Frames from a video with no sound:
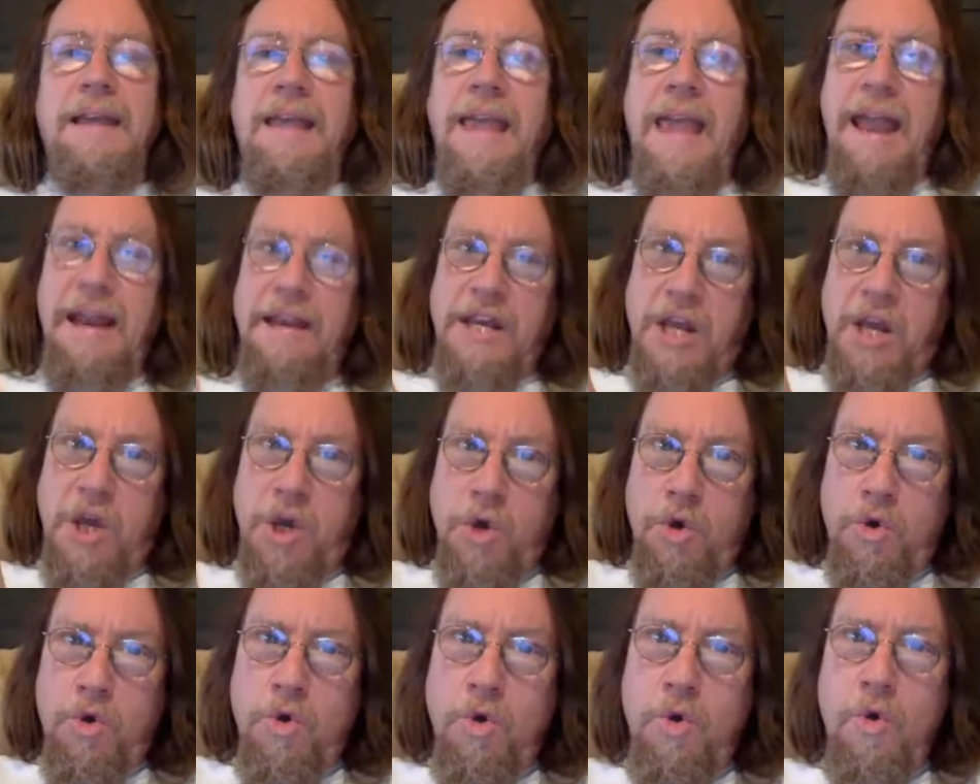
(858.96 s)
Can
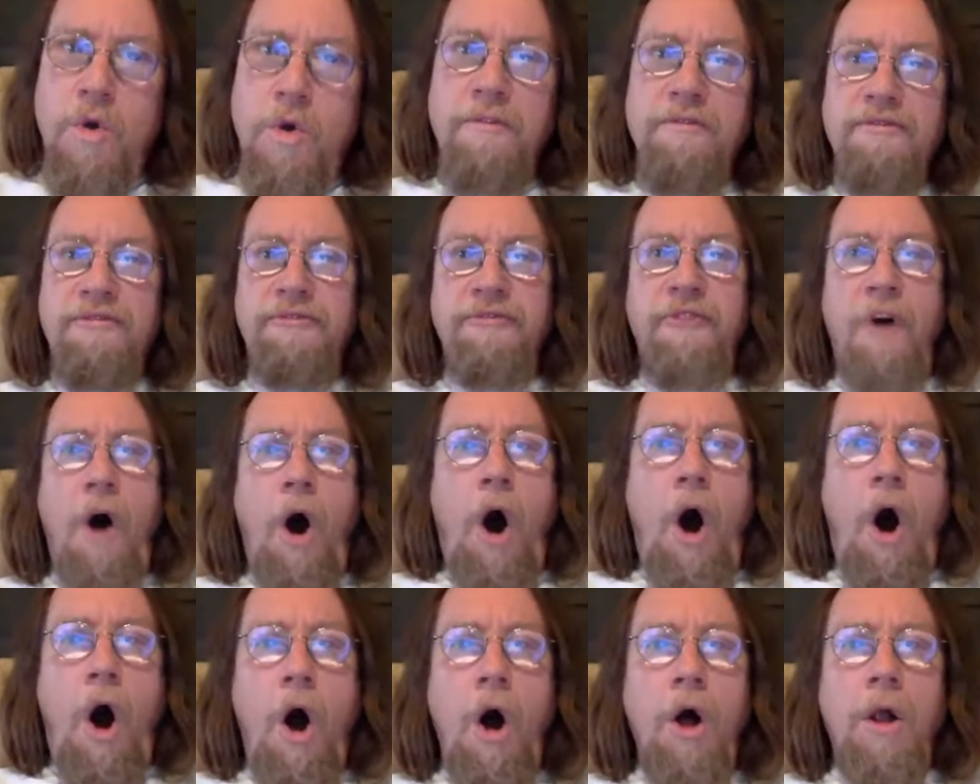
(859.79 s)
you
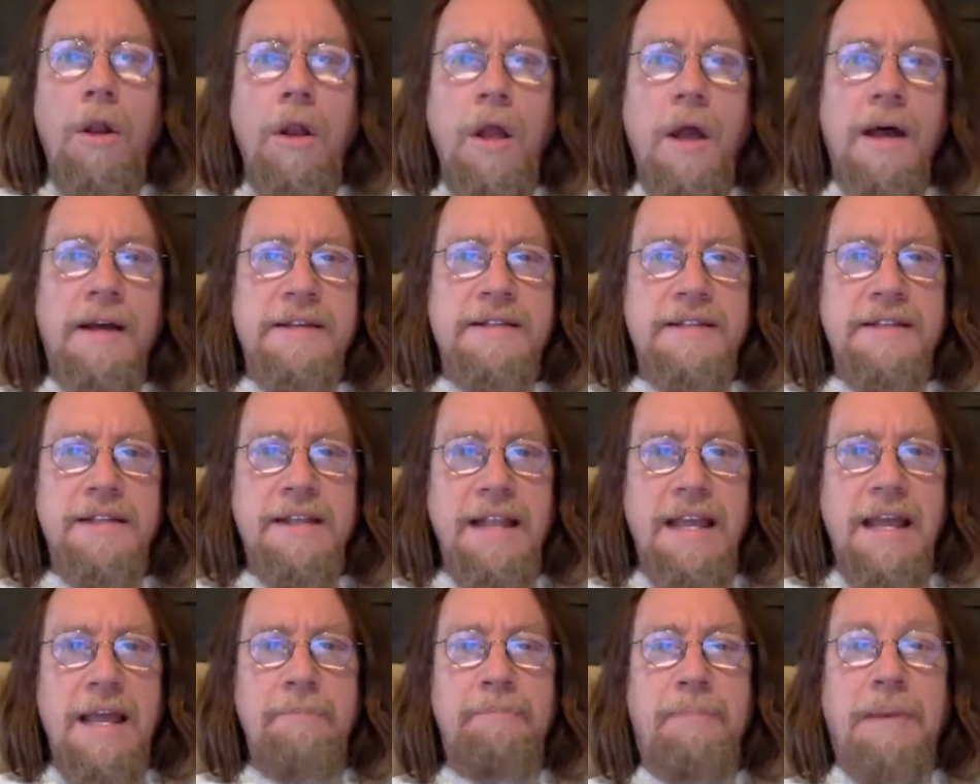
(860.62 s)
fall
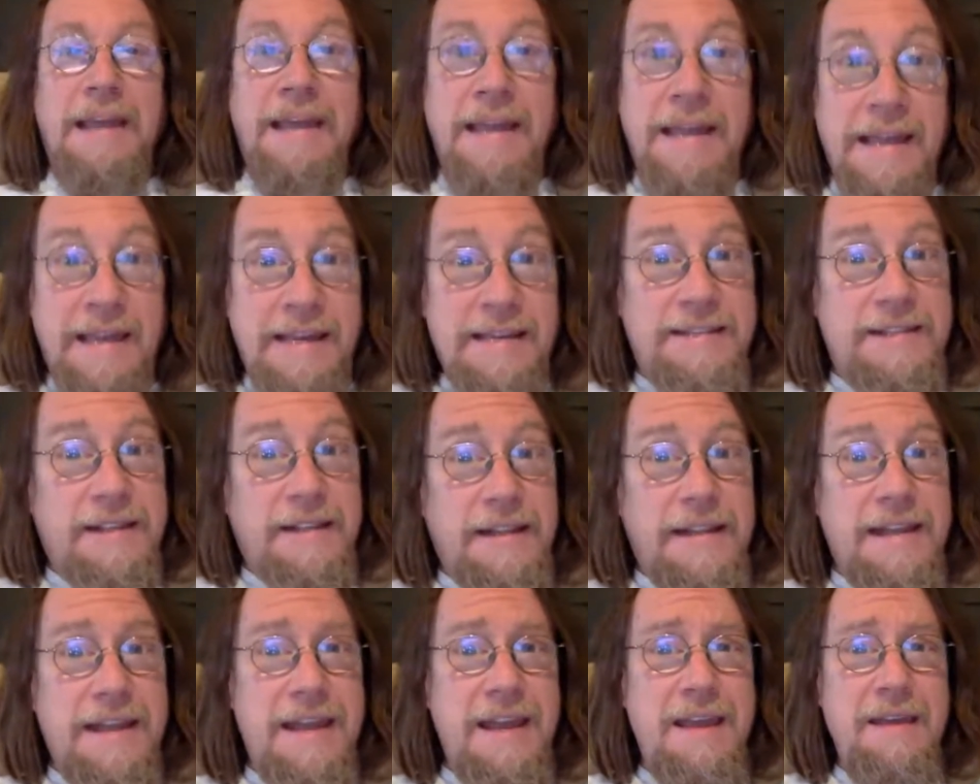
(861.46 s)
asleep
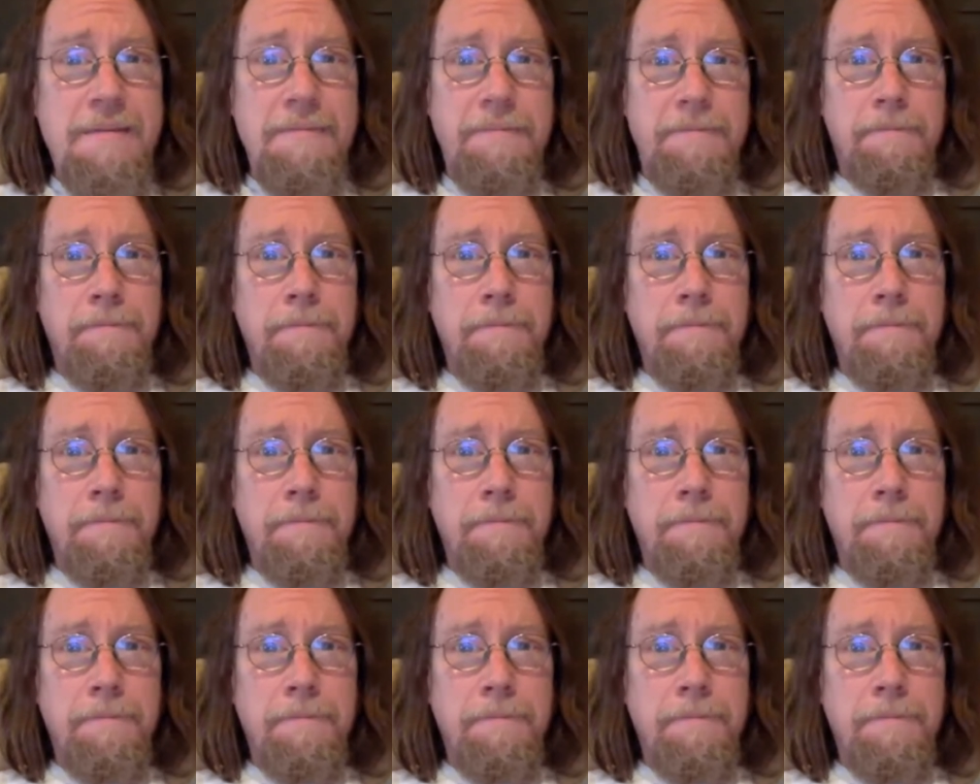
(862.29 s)
easily?